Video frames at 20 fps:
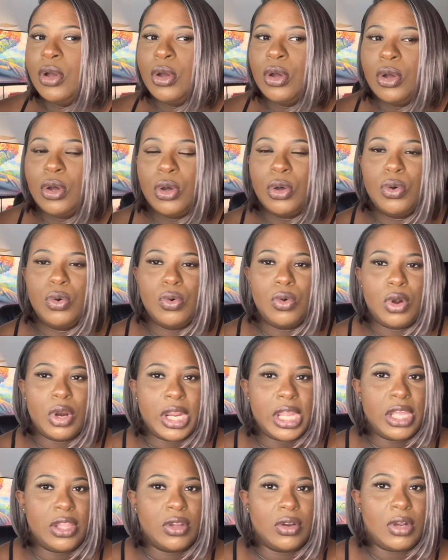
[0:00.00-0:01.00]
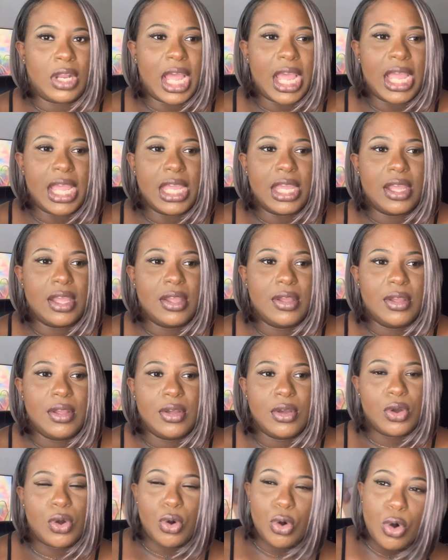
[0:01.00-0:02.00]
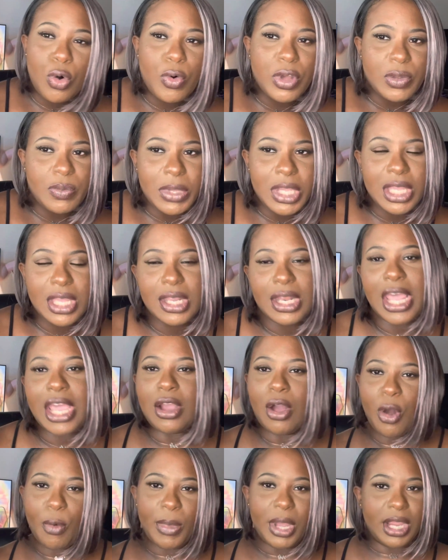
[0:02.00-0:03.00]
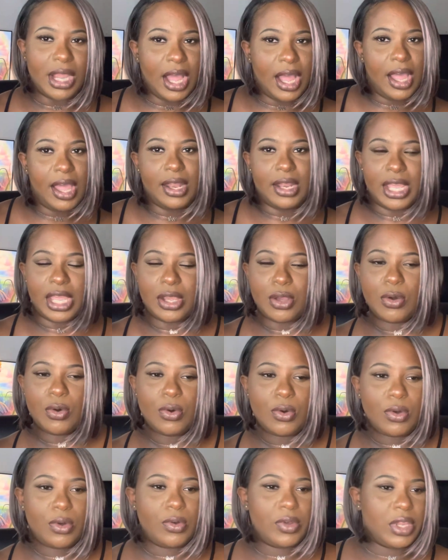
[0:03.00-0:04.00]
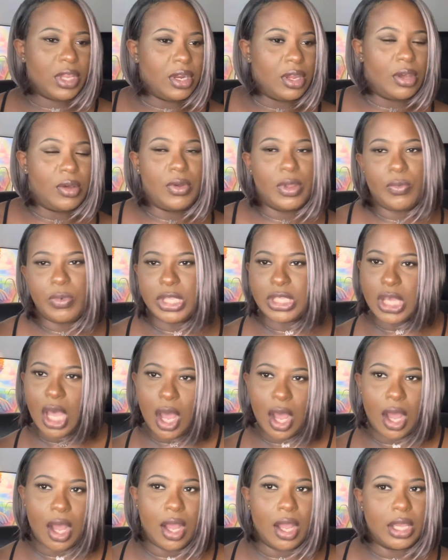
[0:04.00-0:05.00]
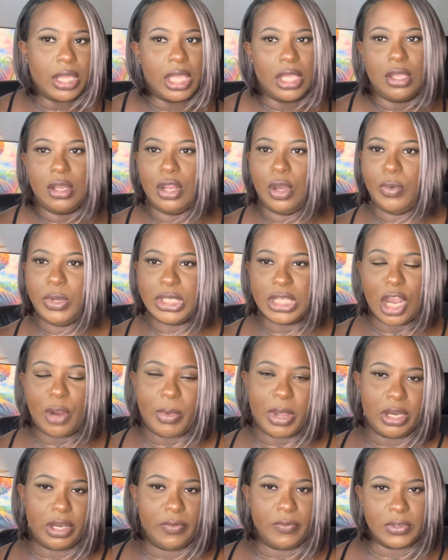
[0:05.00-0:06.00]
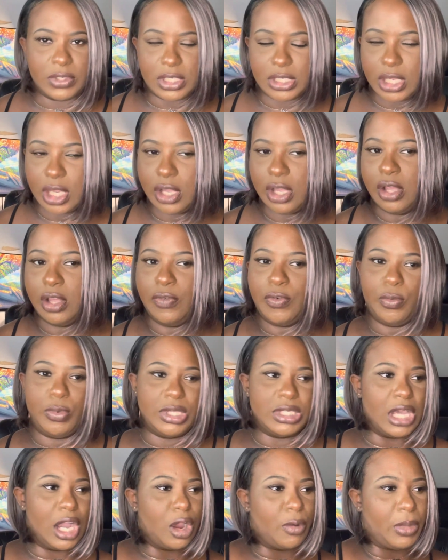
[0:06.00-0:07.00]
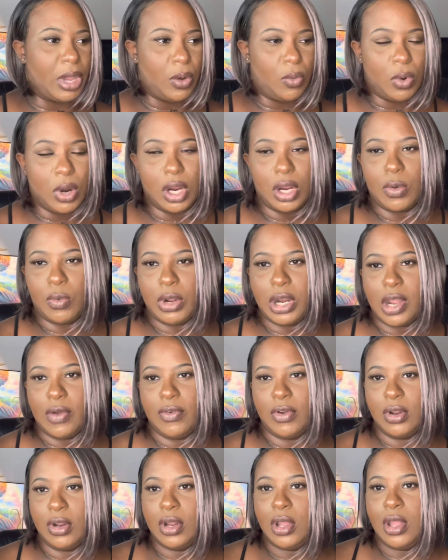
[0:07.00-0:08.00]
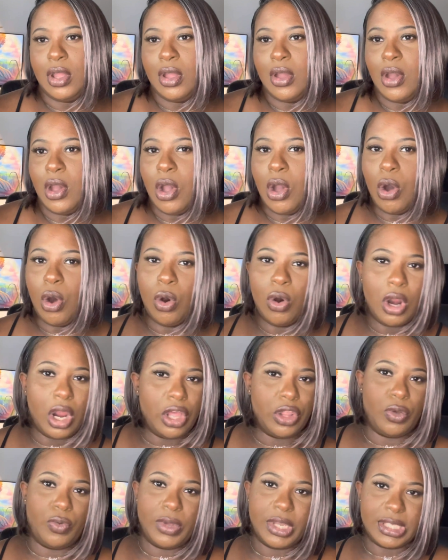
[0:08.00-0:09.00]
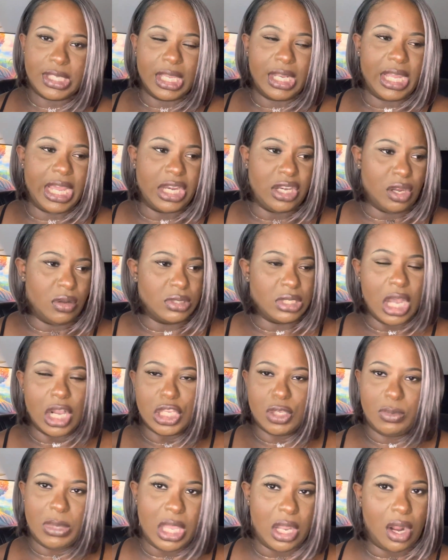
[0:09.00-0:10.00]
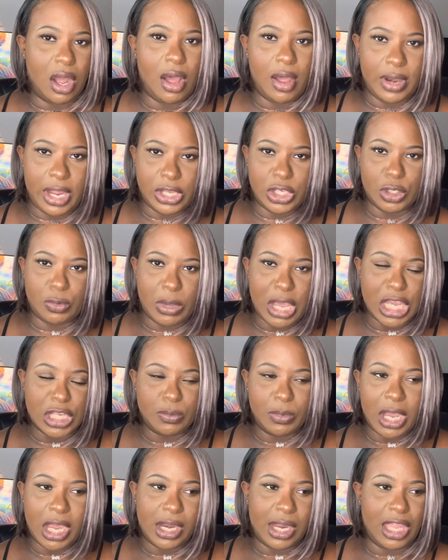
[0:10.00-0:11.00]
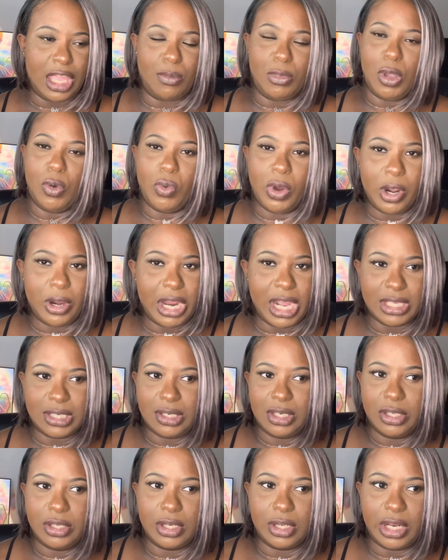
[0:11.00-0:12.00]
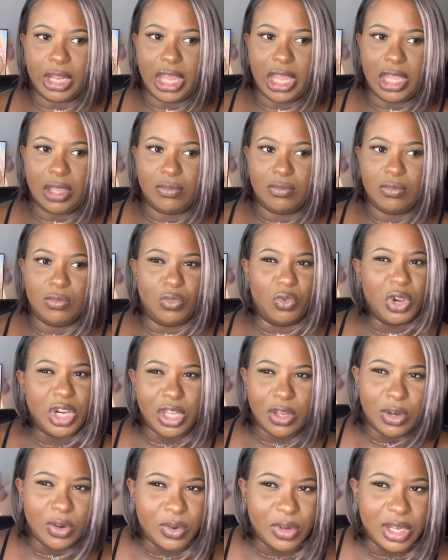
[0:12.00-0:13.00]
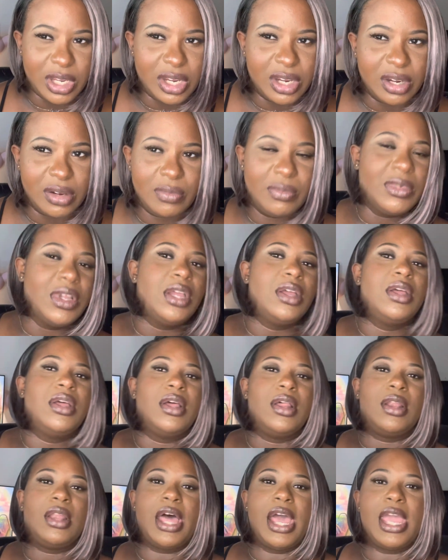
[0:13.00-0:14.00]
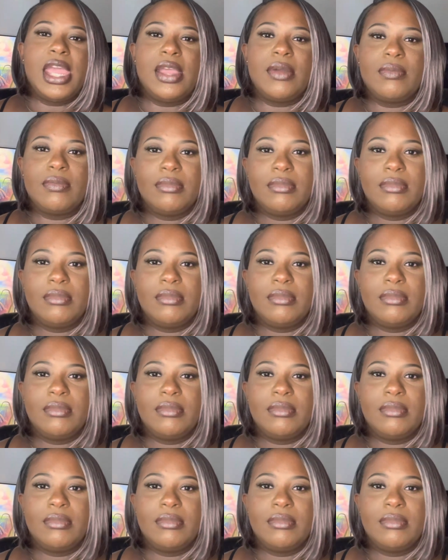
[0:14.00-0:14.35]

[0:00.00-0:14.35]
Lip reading: who are either like cool with me and like, oh my God, like cool, you know, and we talk and, you know, we talk about different stuff and we talk about work or whatever. Or other ones that like don't talk to me at all and they just pass by and they give me a weird ass look like, what are you doing here? Like,